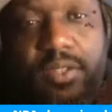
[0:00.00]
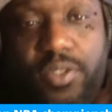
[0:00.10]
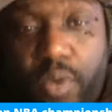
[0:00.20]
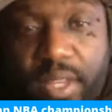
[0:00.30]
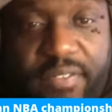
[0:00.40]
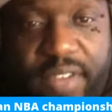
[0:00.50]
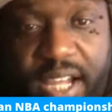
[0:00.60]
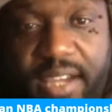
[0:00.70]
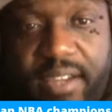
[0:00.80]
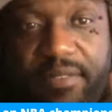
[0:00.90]

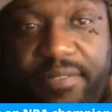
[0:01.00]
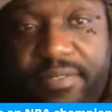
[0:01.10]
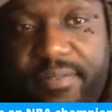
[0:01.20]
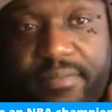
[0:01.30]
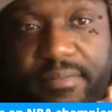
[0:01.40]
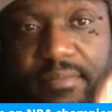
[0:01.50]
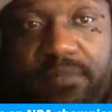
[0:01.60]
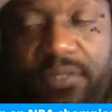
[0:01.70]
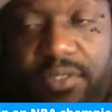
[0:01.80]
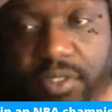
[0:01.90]
25
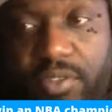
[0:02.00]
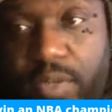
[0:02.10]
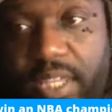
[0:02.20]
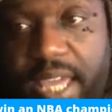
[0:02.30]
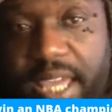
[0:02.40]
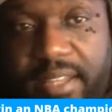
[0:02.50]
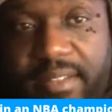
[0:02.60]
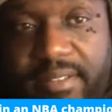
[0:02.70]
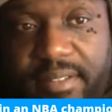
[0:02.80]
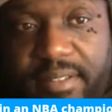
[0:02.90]
to 28.